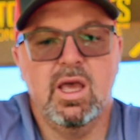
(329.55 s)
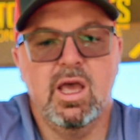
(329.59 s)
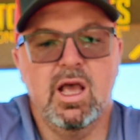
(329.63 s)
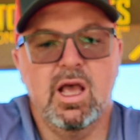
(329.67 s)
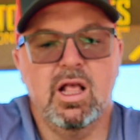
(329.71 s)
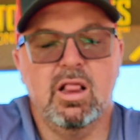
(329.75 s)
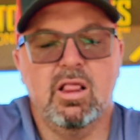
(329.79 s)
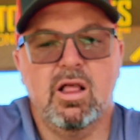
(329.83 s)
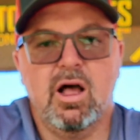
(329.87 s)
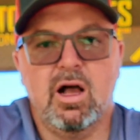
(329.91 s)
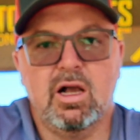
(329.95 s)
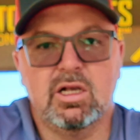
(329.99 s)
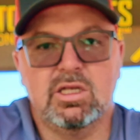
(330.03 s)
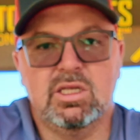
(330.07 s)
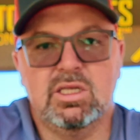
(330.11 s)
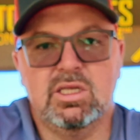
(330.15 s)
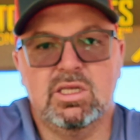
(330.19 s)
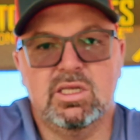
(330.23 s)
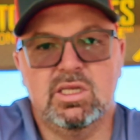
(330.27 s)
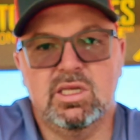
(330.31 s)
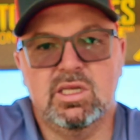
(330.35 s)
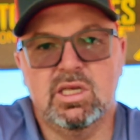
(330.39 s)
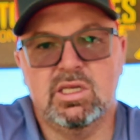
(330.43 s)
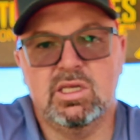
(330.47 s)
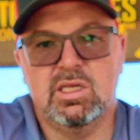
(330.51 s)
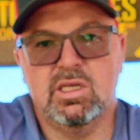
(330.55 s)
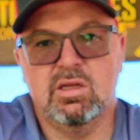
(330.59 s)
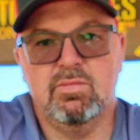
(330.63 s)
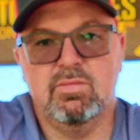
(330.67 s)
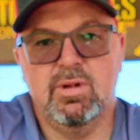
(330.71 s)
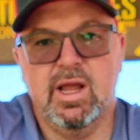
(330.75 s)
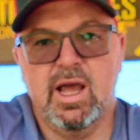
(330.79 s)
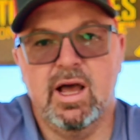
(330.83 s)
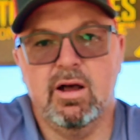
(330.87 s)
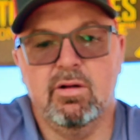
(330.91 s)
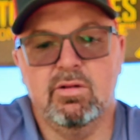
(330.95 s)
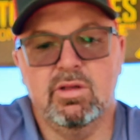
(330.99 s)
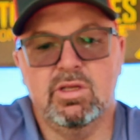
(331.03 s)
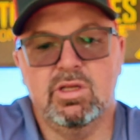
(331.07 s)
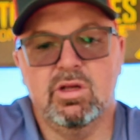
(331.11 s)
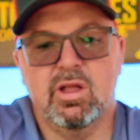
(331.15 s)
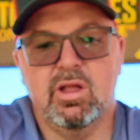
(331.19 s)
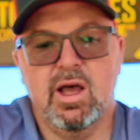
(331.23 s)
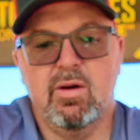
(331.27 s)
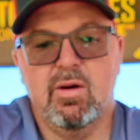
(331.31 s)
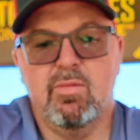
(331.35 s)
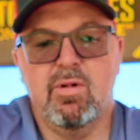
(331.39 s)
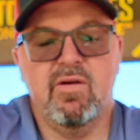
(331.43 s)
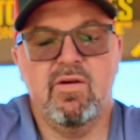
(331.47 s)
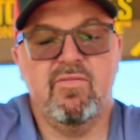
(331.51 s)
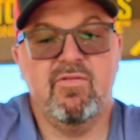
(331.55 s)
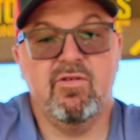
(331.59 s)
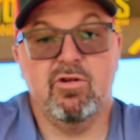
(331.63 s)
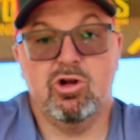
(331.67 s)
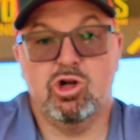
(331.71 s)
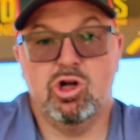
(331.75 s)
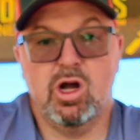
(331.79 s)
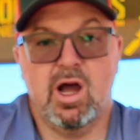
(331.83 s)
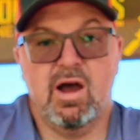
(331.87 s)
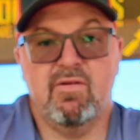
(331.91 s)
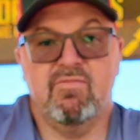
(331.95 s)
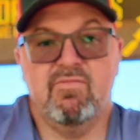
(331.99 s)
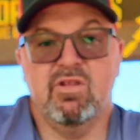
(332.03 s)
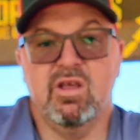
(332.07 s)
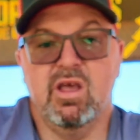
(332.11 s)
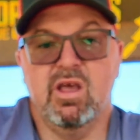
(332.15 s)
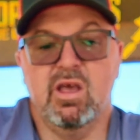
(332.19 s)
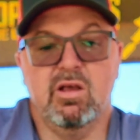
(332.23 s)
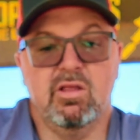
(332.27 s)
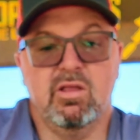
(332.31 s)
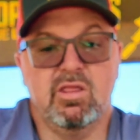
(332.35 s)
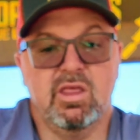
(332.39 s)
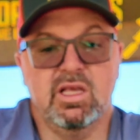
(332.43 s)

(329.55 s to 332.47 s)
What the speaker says: It locks the system down. So that way if you're traveling,